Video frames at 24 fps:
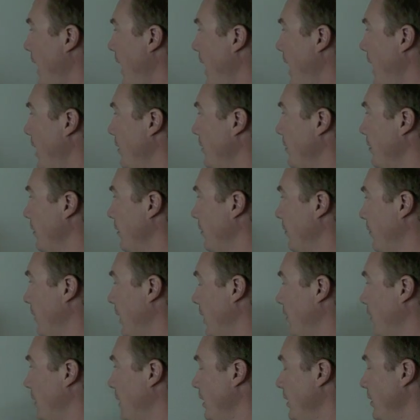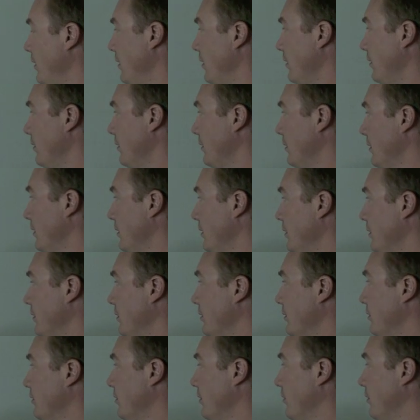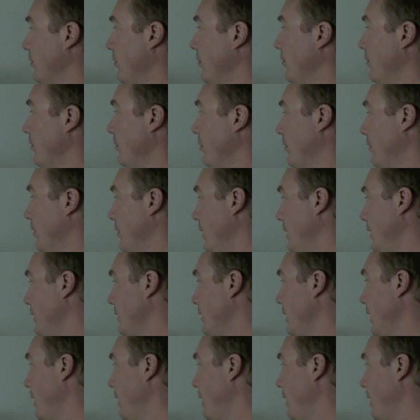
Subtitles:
path around here. So these